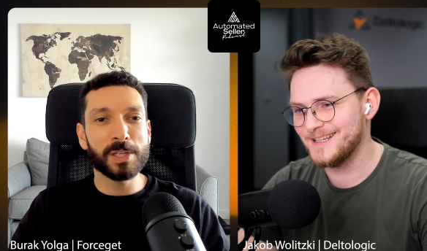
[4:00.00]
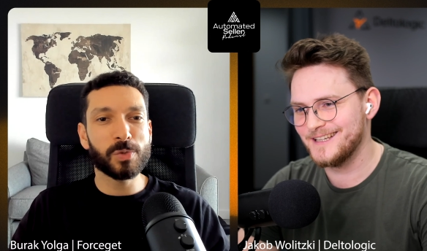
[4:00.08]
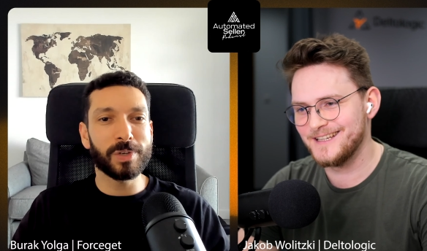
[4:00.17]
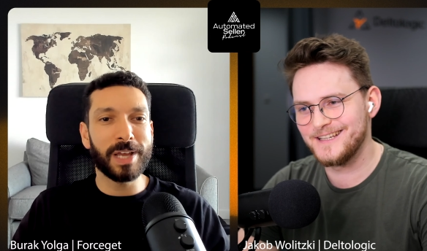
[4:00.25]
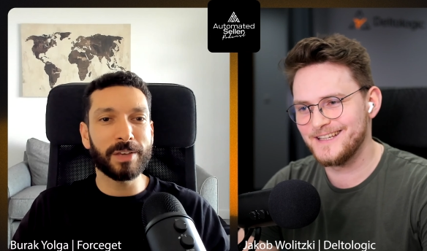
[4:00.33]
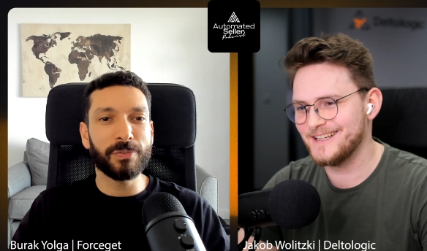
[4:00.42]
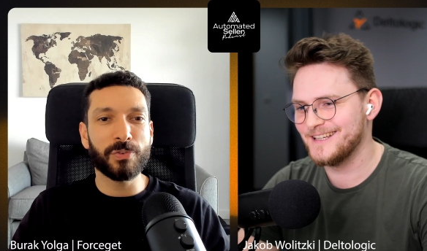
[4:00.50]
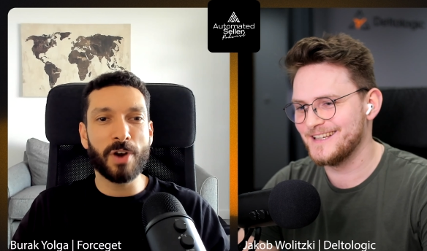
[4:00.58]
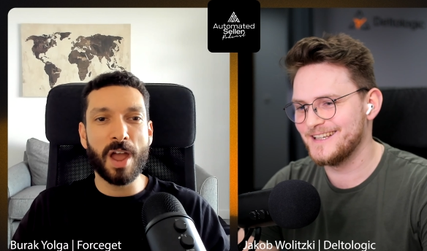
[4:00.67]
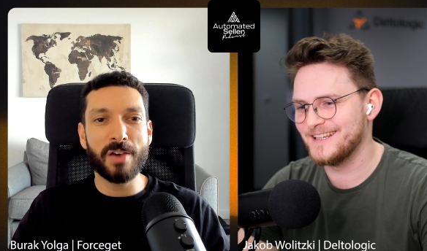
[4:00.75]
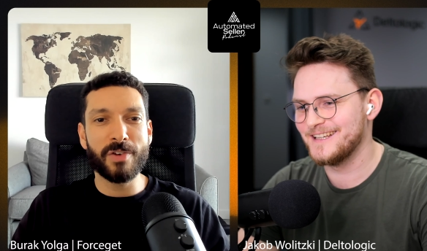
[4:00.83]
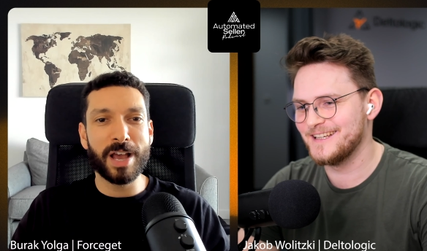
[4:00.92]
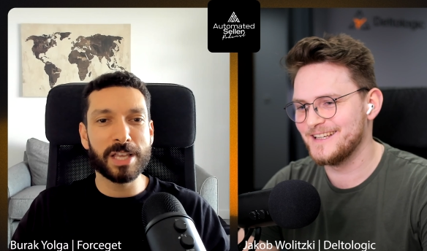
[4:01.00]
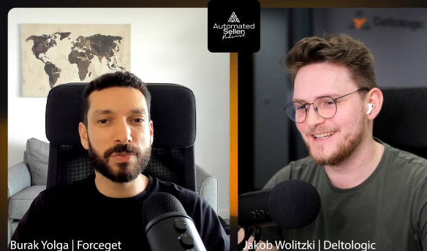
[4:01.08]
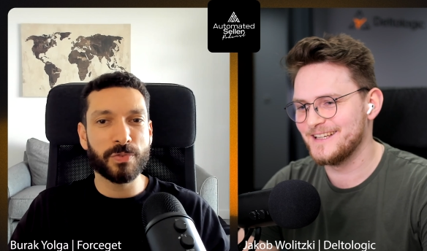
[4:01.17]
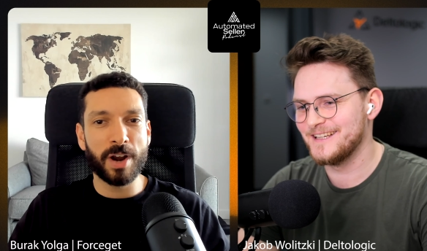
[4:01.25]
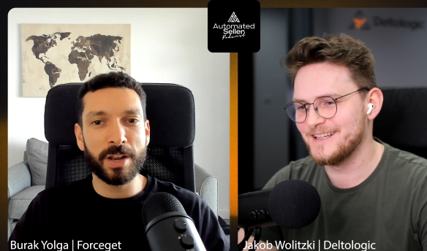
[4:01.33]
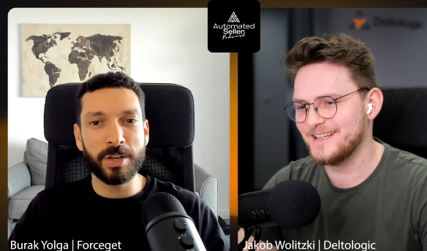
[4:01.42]
Speaker 1: meals were like fried rice,
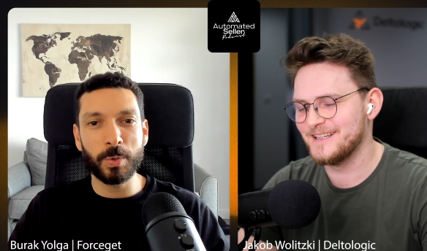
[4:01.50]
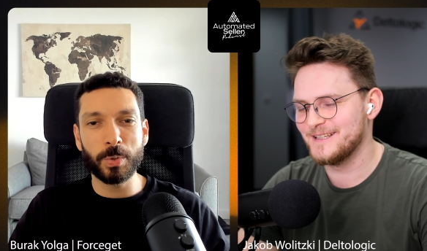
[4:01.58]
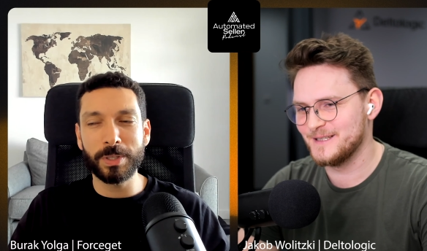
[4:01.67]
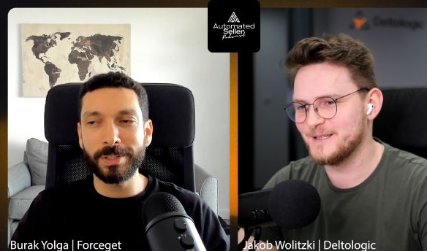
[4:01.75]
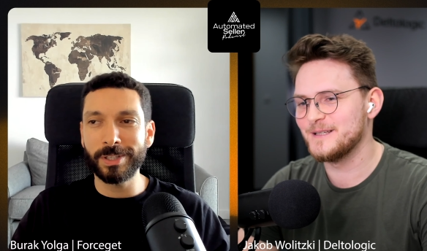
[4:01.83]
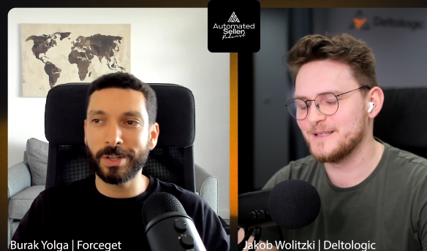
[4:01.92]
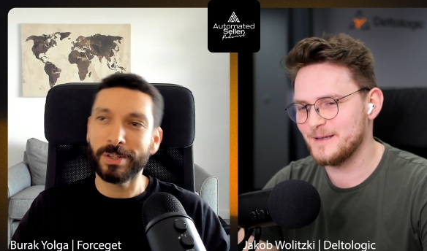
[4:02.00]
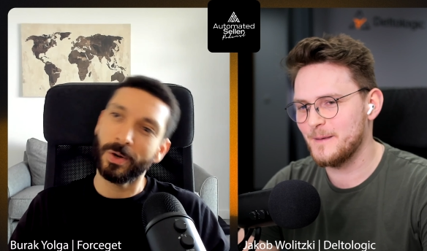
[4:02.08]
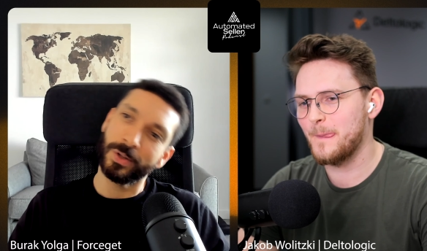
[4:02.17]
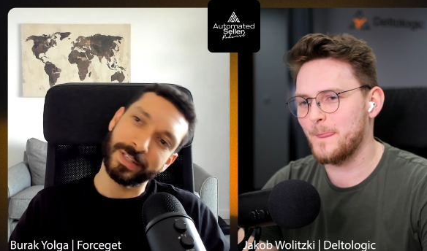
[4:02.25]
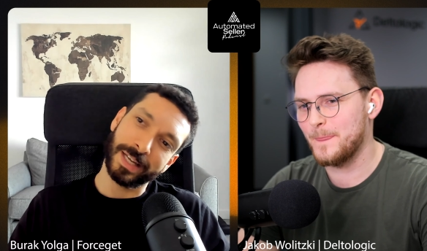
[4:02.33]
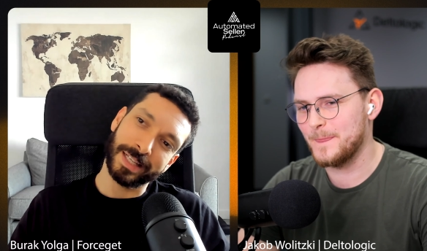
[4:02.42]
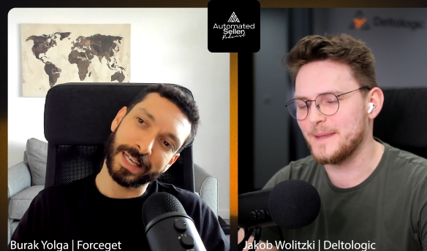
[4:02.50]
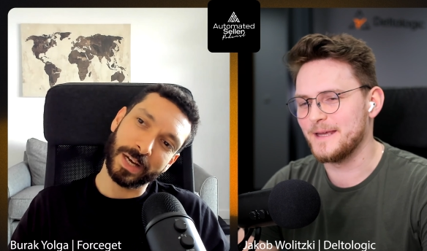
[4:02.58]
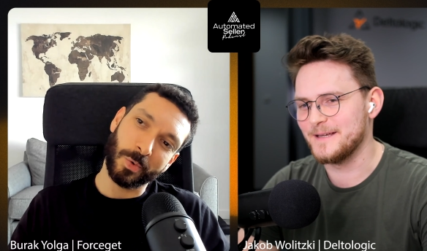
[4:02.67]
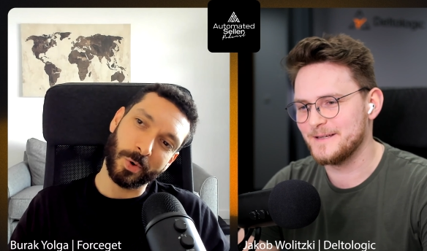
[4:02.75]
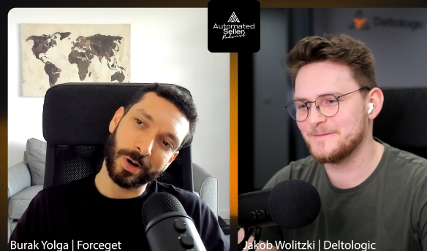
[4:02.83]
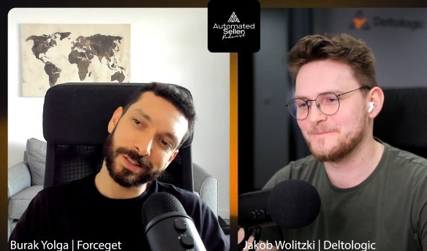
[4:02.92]
fried noodle. You know, the hotel yeah. that I
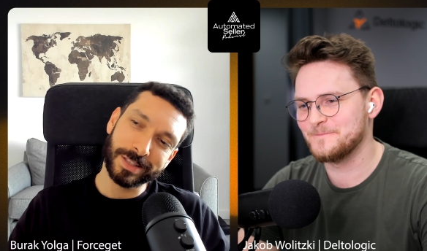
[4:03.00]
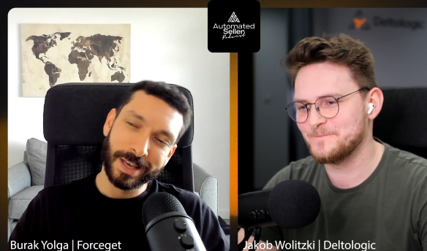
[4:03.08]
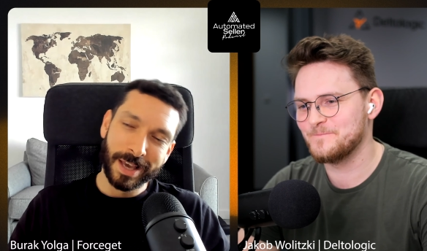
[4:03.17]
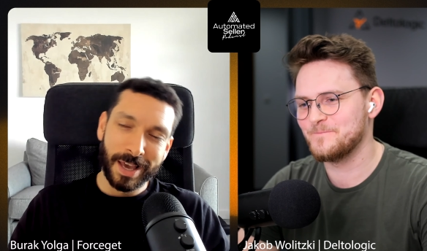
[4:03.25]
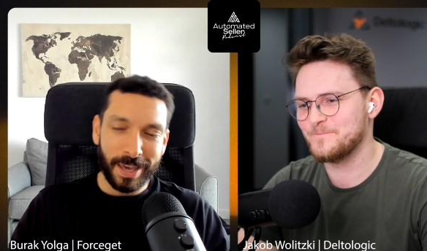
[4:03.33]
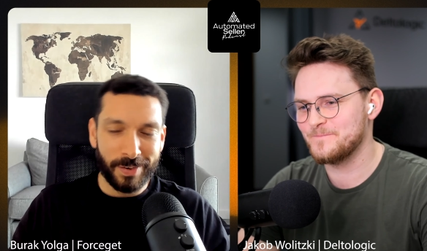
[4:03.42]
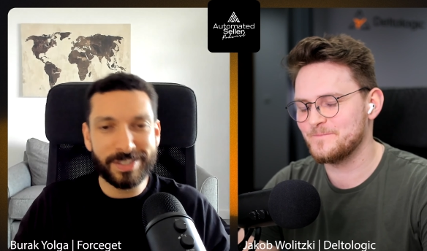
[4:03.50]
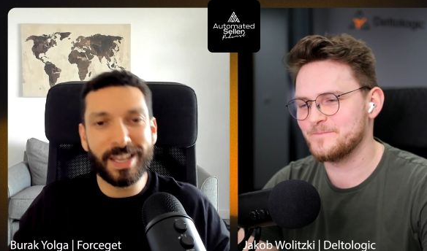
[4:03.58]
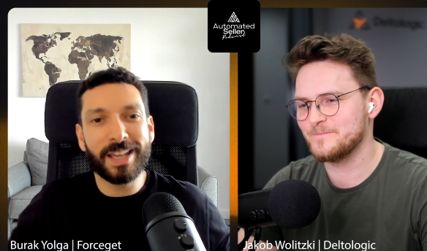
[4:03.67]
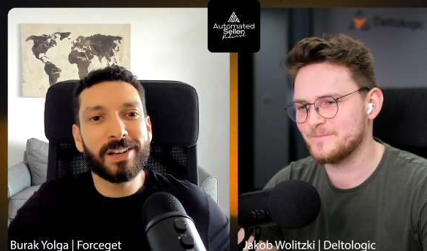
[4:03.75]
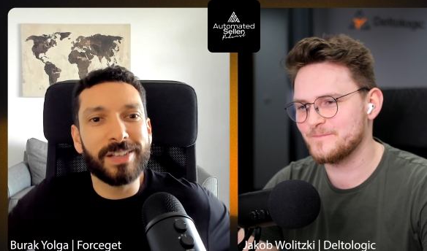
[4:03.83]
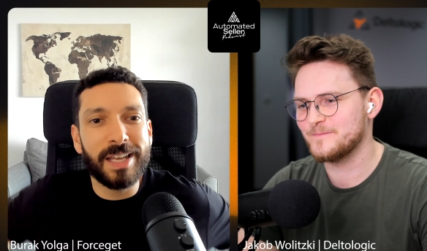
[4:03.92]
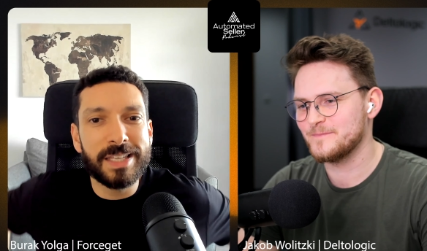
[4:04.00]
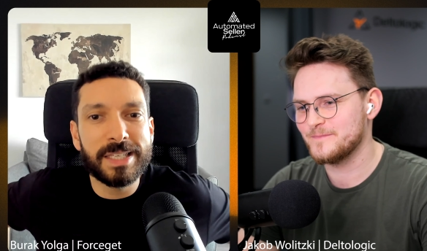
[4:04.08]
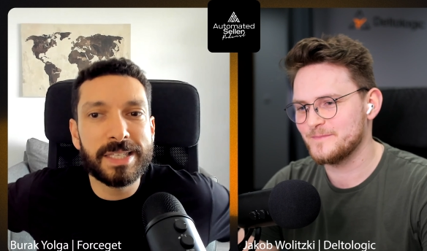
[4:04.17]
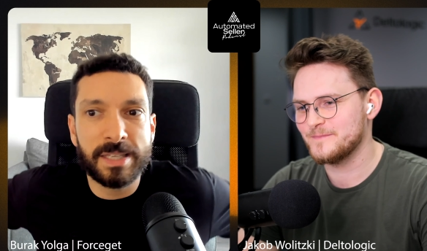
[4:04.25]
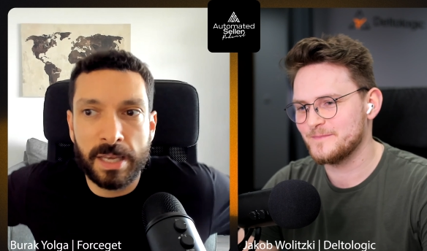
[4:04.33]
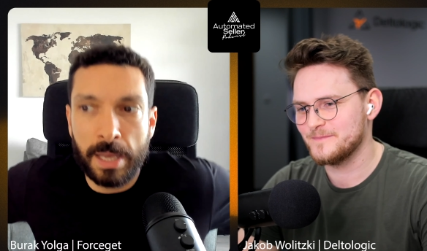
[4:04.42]
worked, it was like
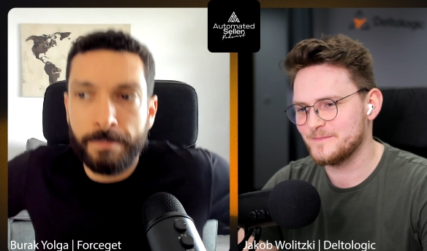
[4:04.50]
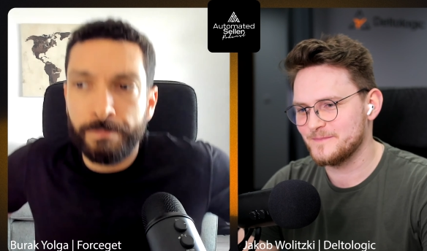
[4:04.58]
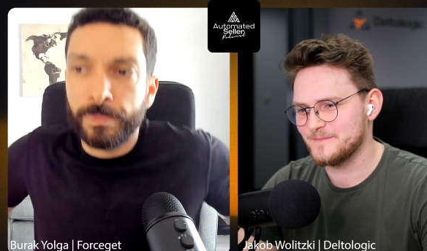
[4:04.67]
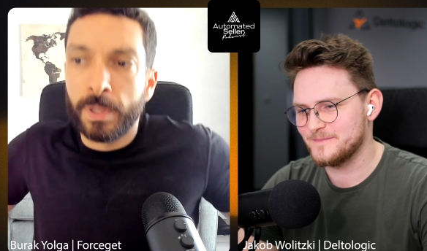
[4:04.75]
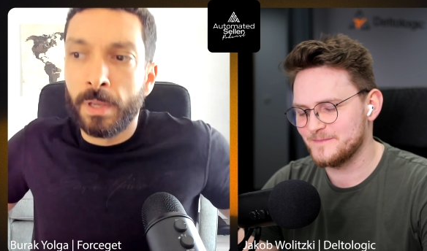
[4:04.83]
craziest time.